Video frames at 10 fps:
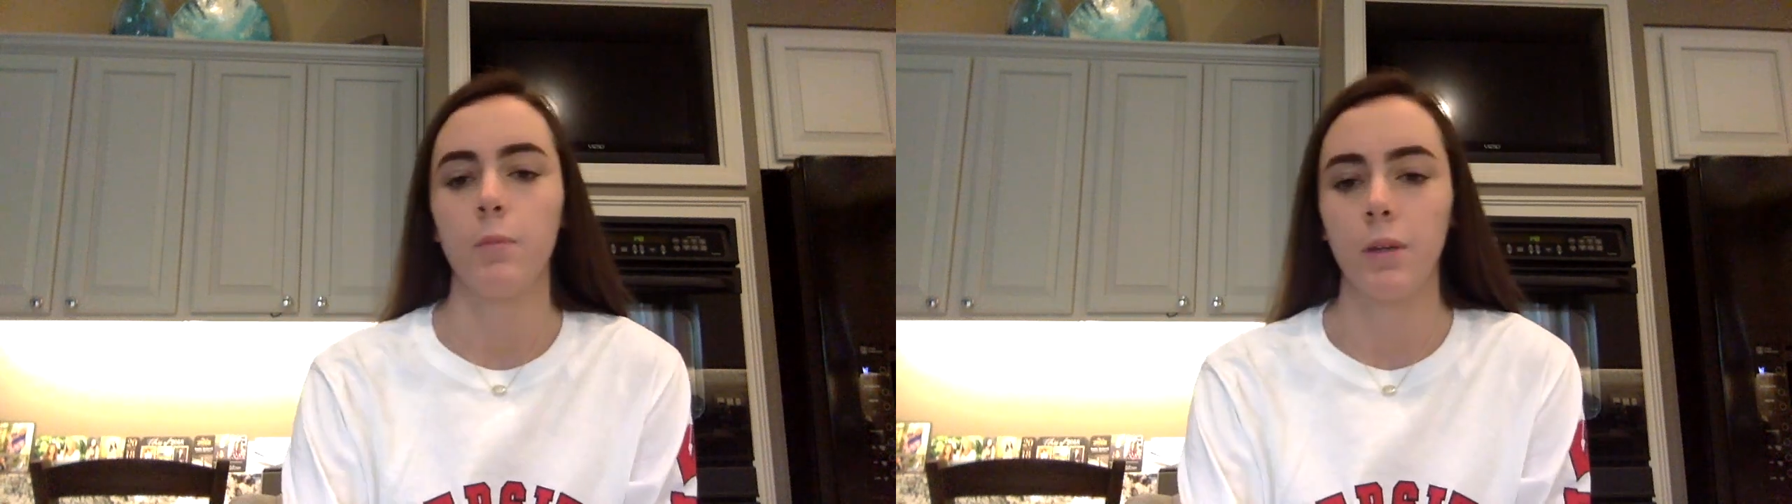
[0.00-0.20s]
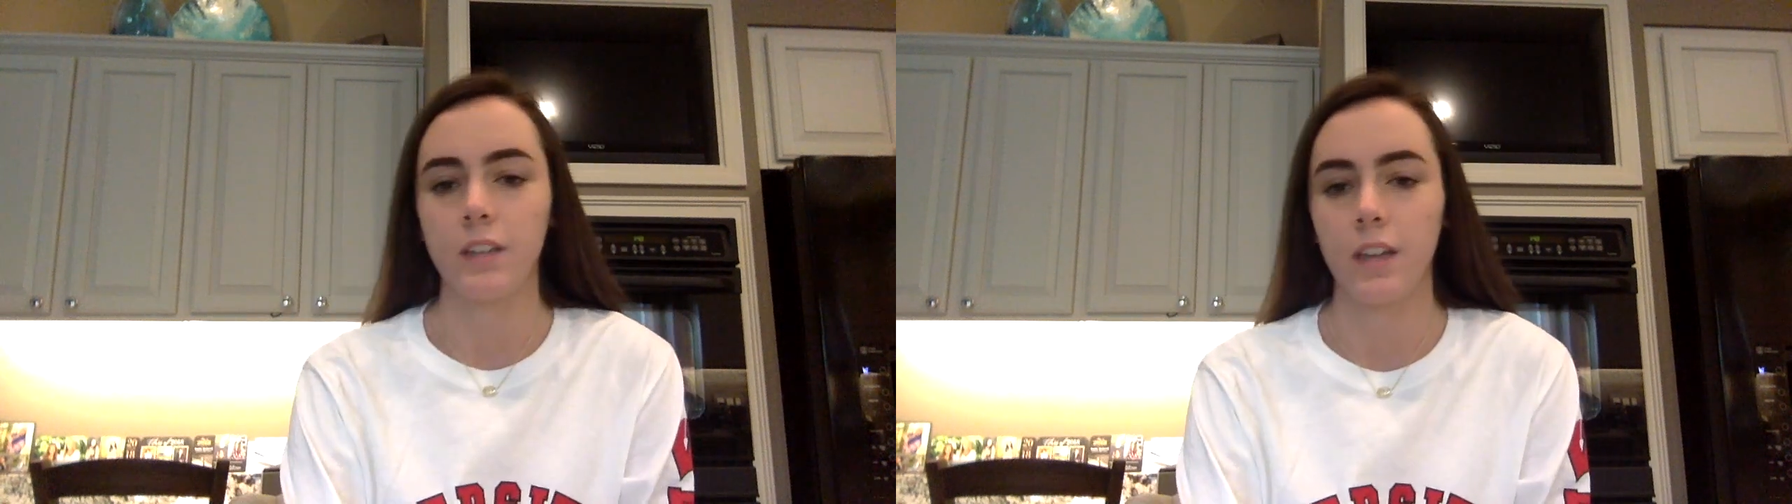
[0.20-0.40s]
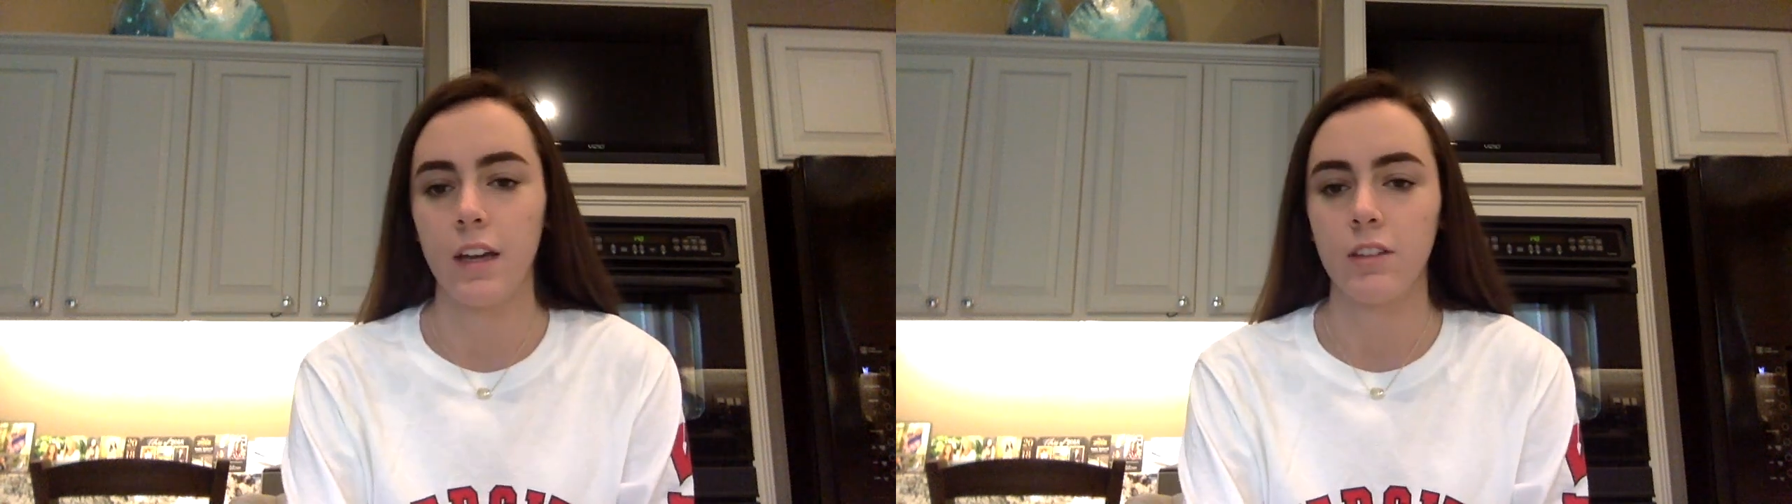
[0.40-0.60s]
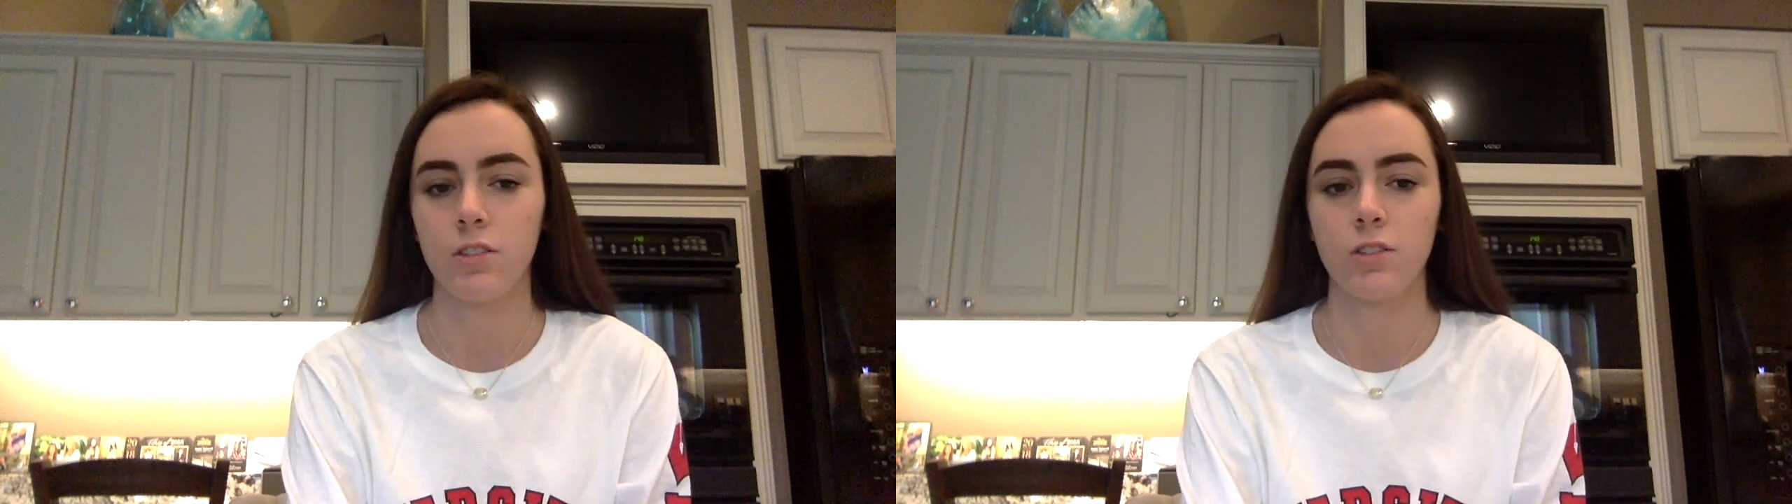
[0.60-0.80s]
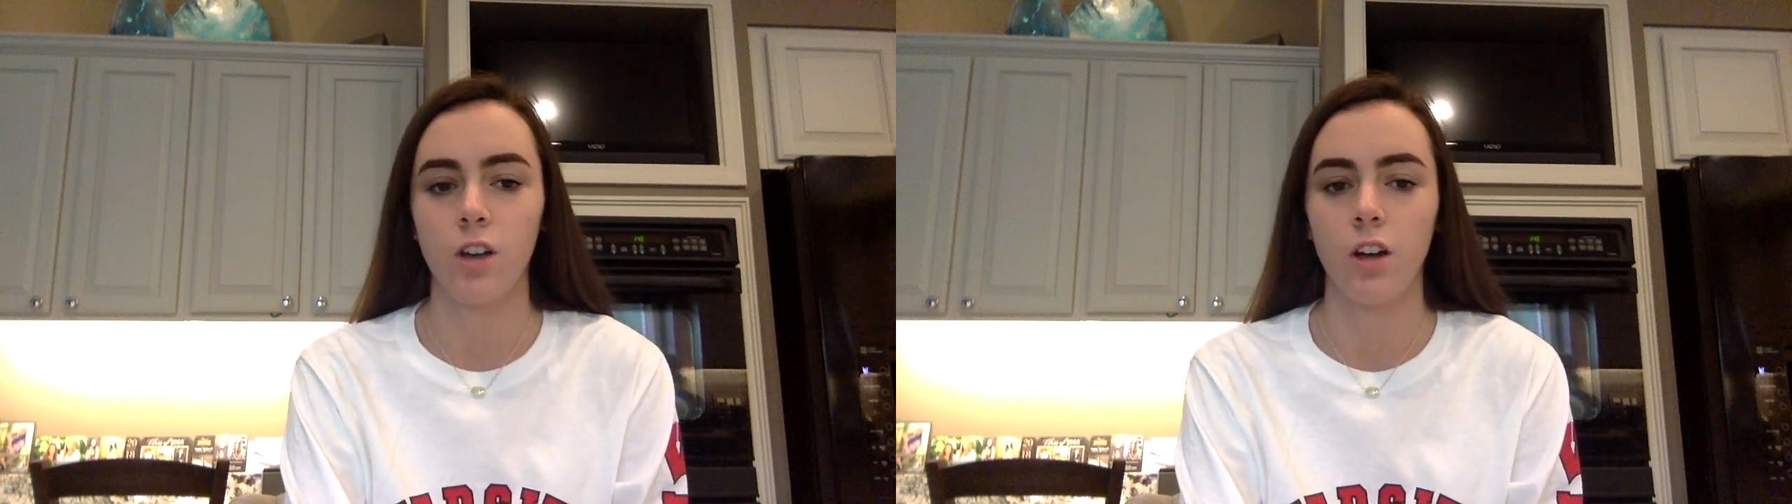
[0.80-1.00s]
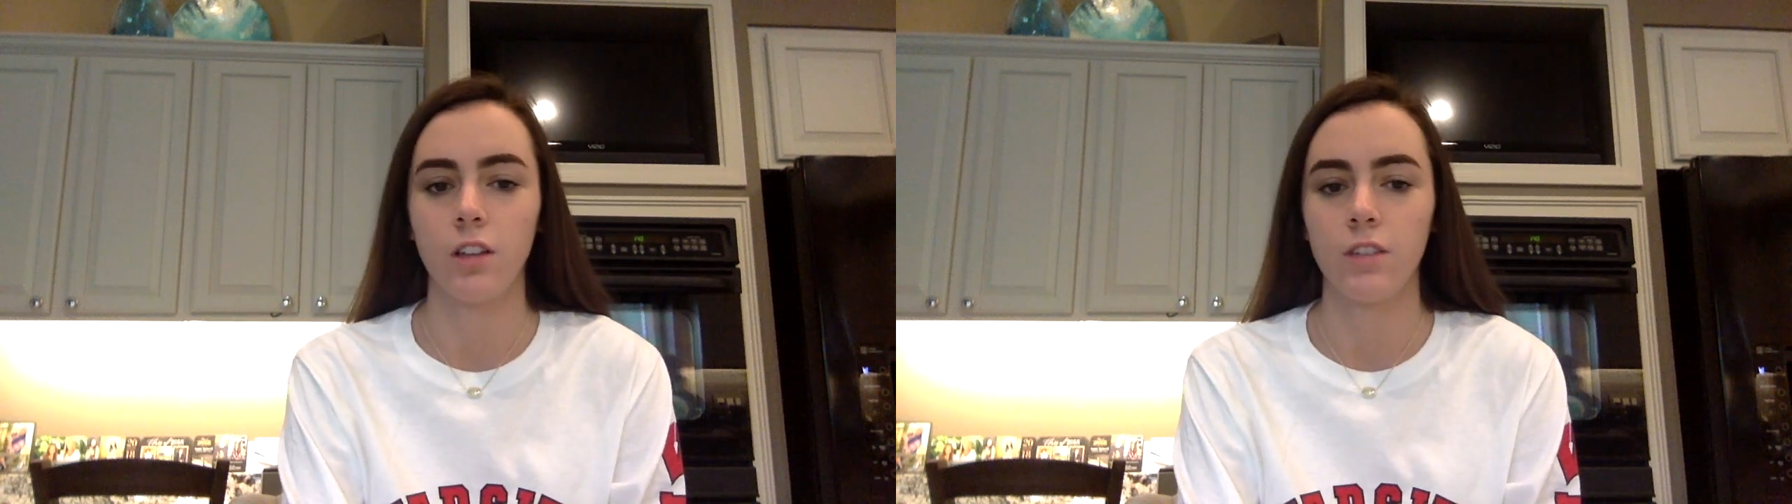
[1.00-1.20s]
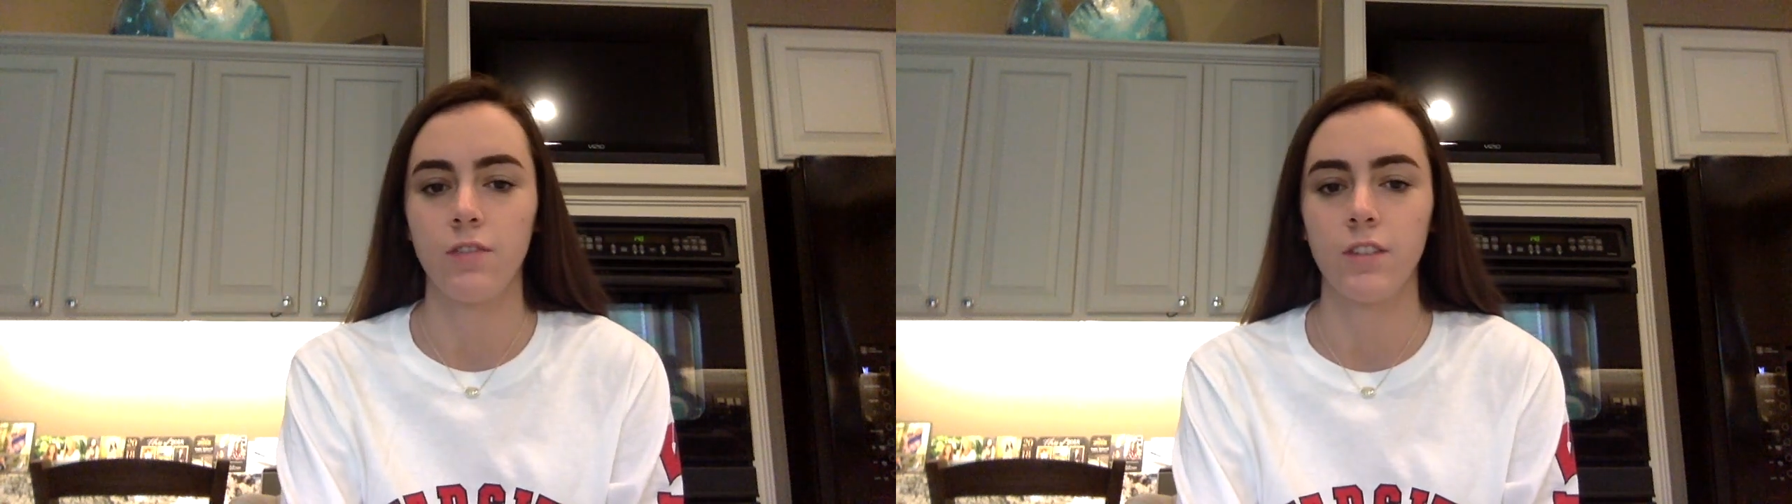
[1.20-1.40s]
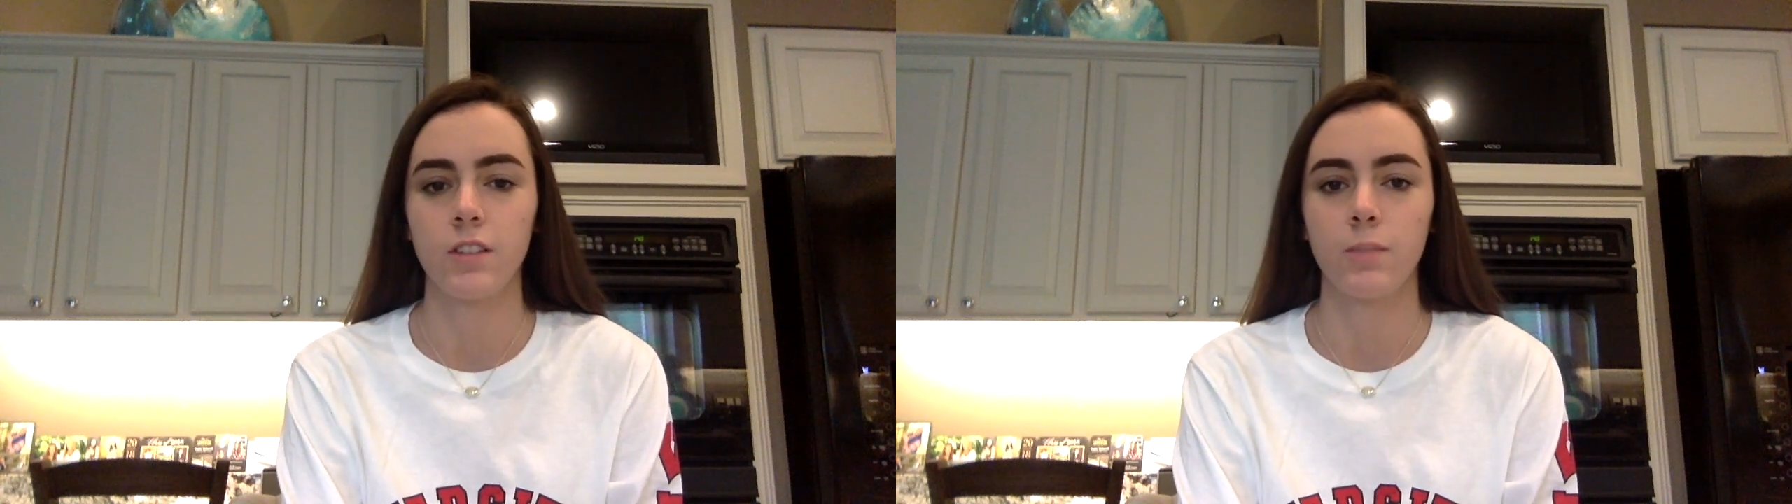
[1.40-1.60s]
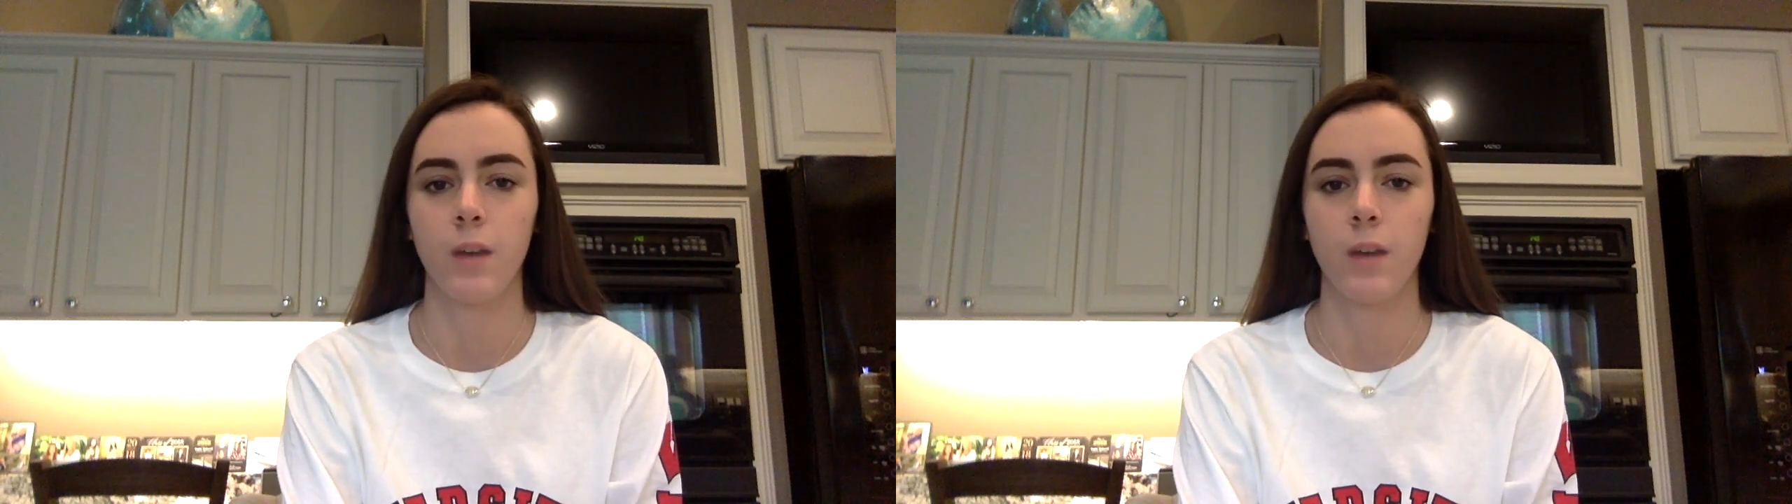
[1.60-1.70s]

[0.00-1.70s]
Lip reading: but the answer is all in the physics